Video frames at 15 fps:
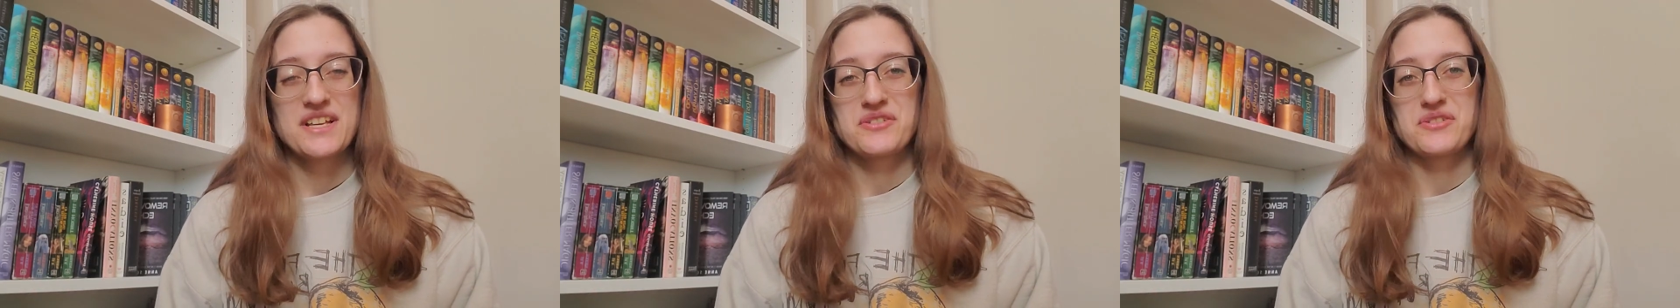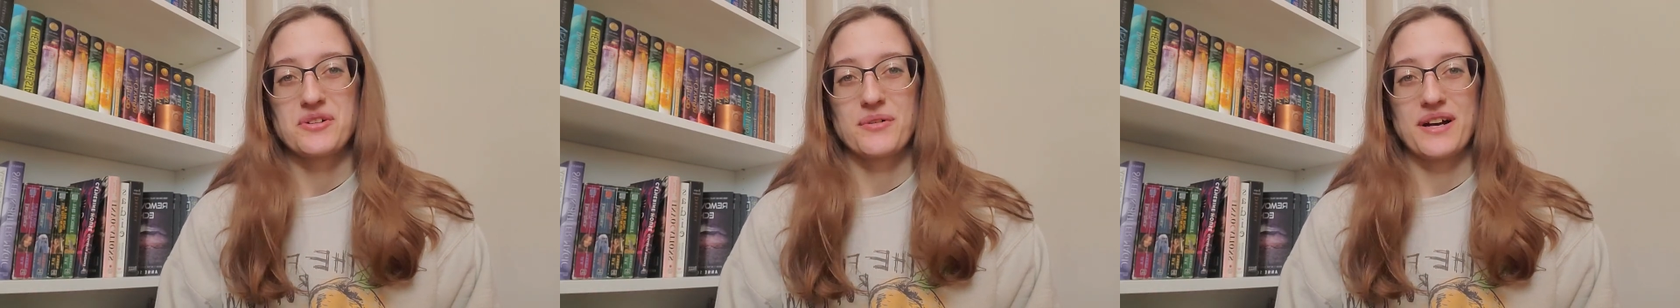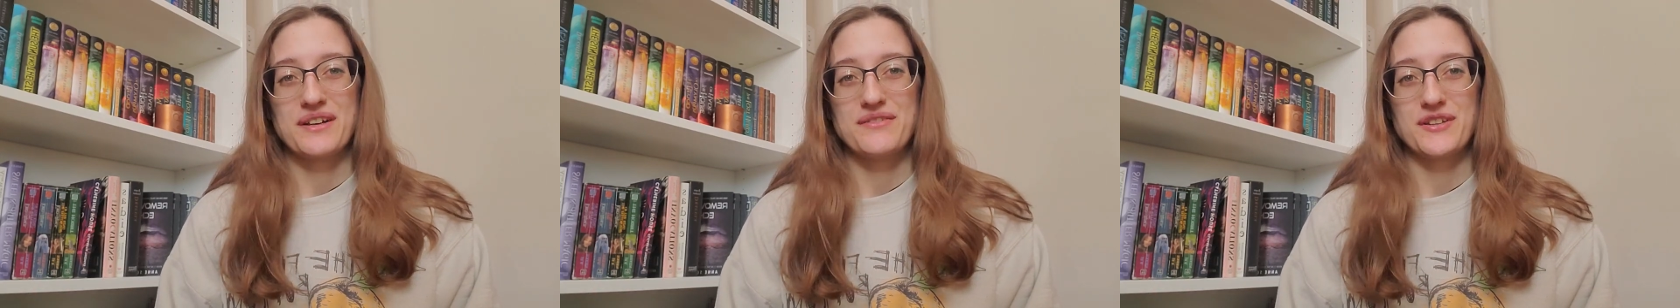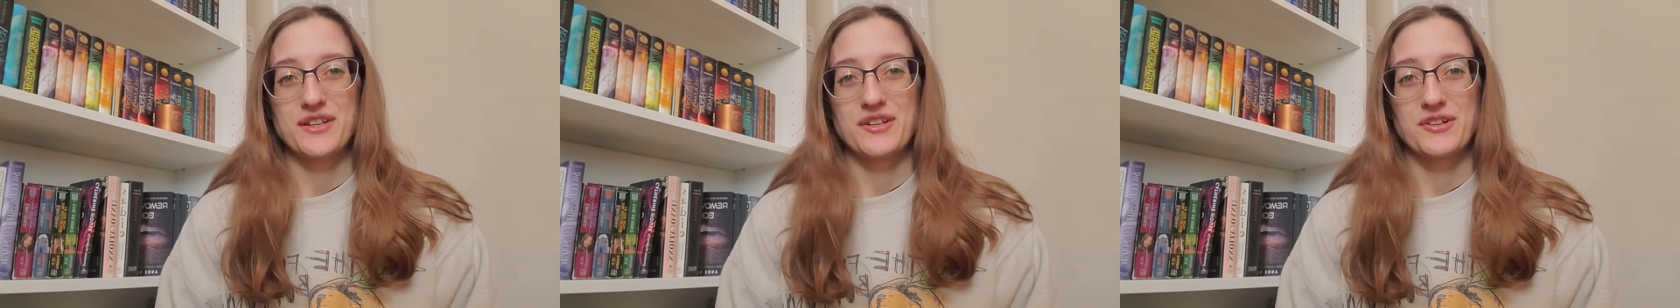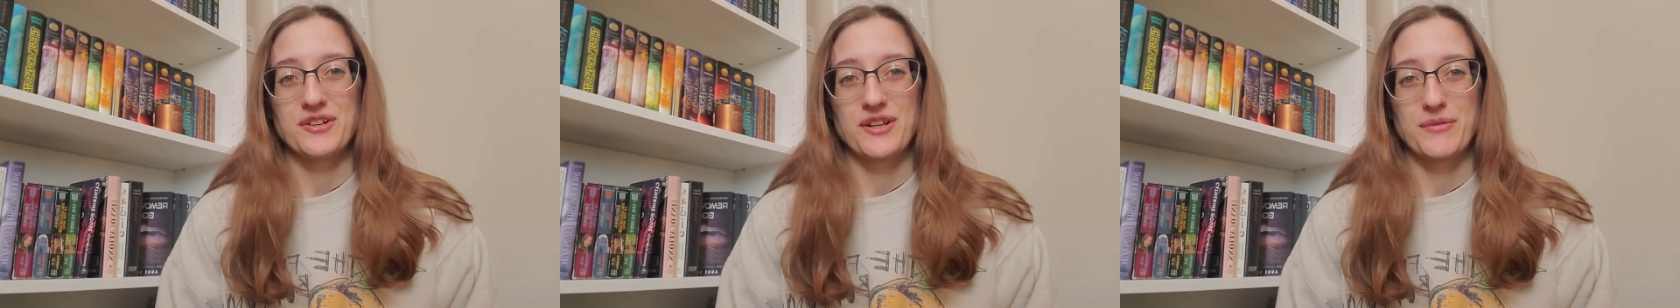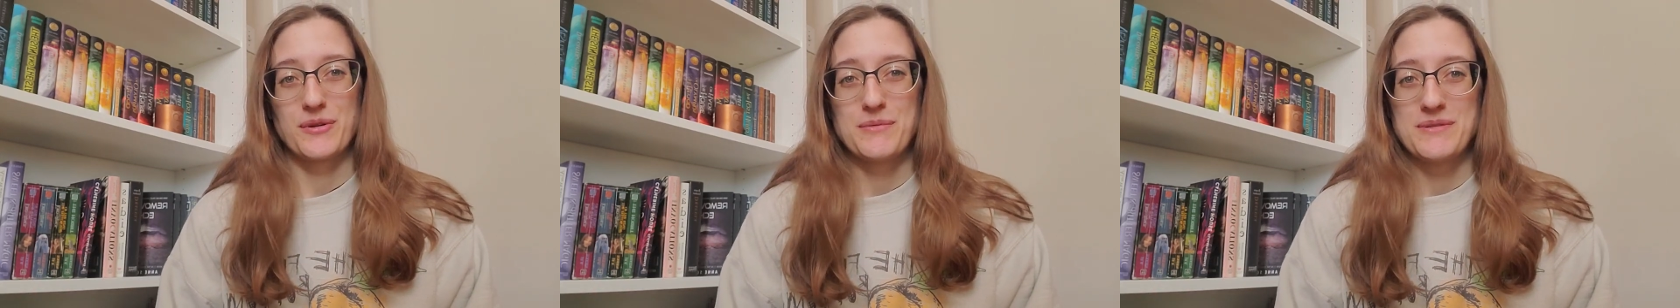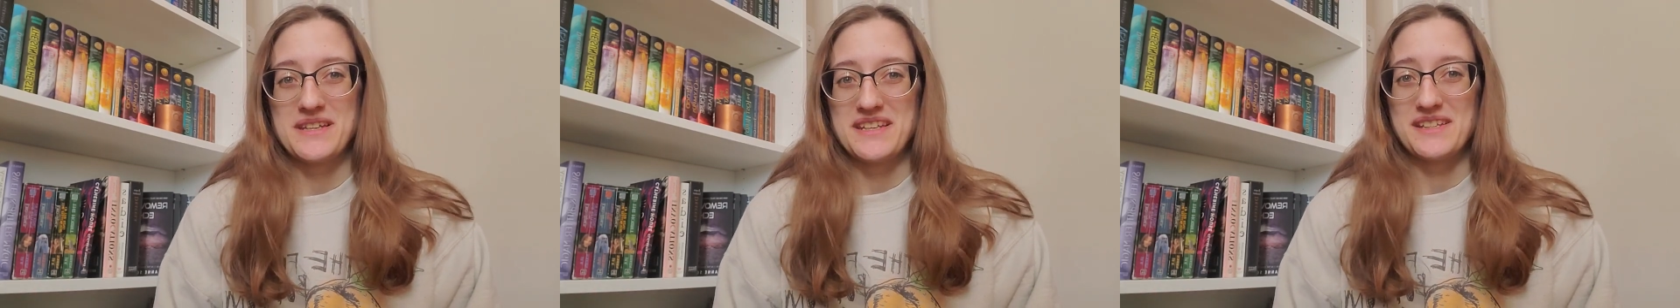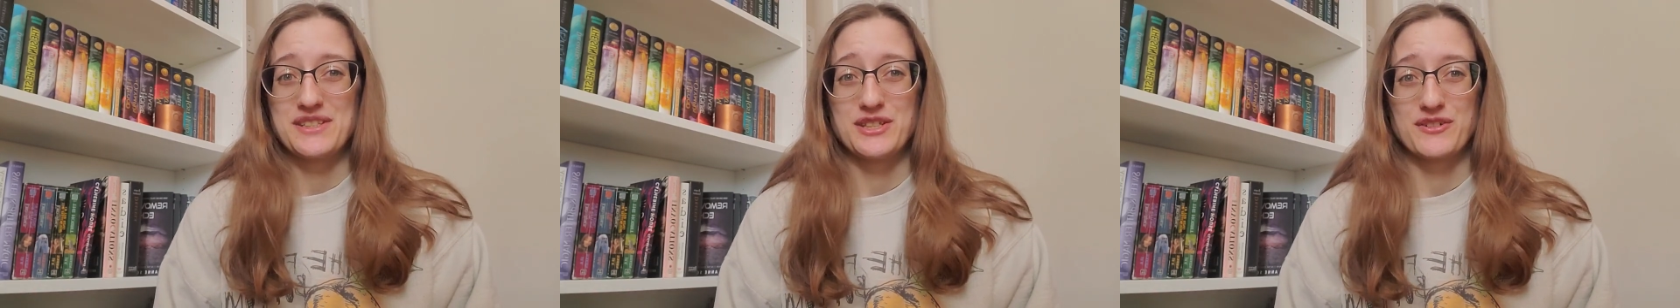so I figured it would be
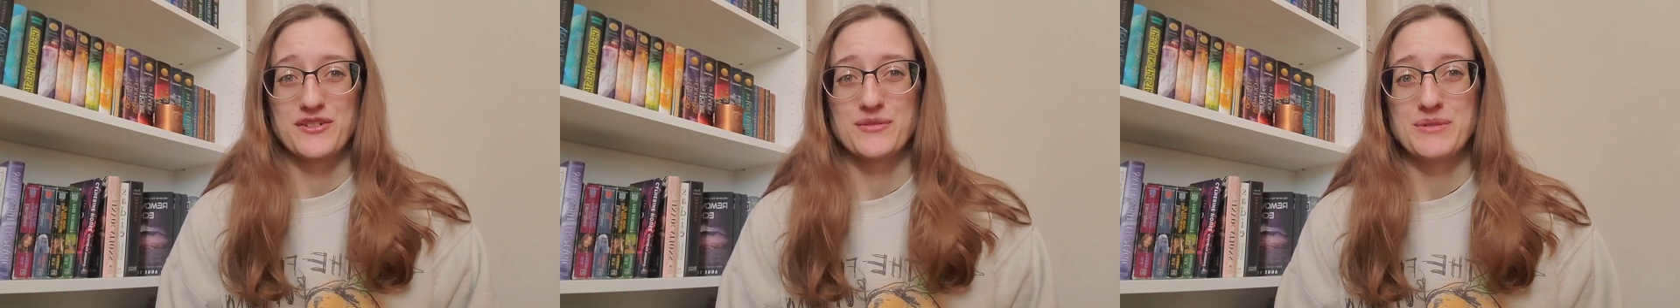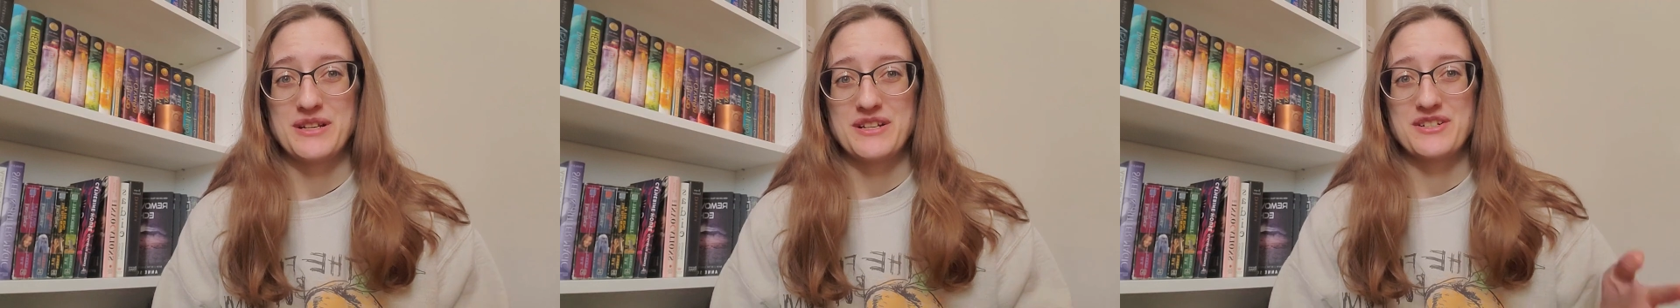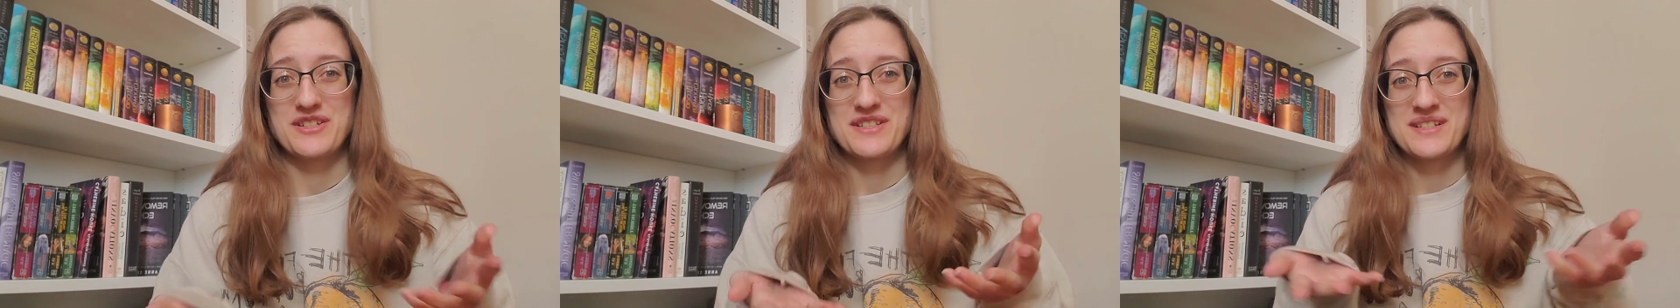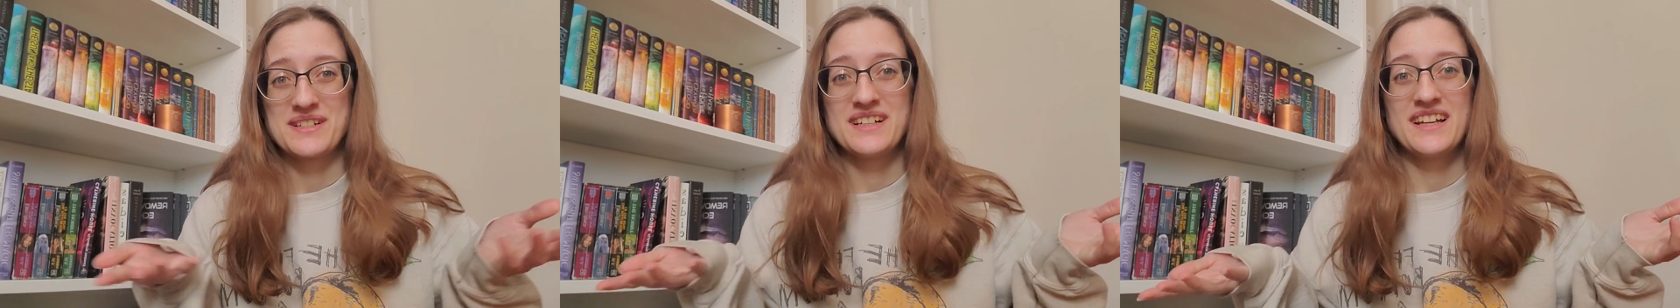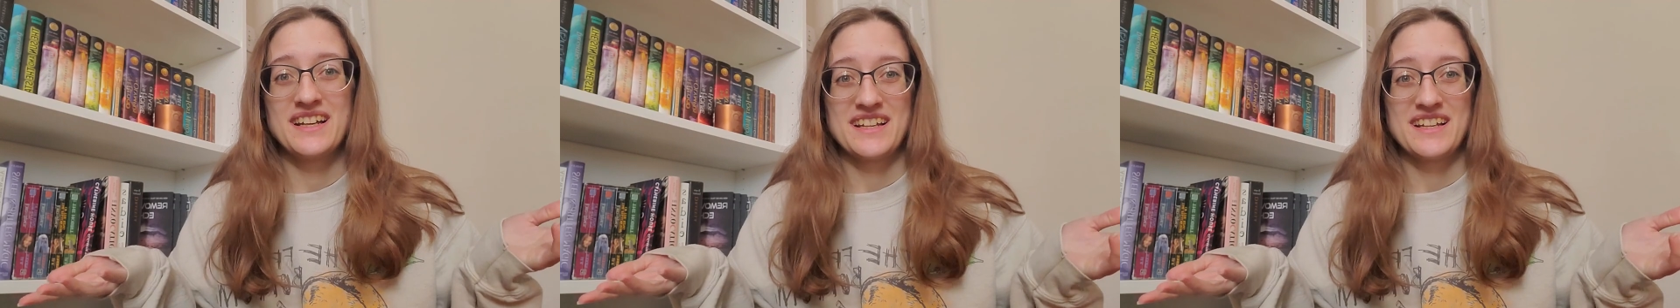easier for me to just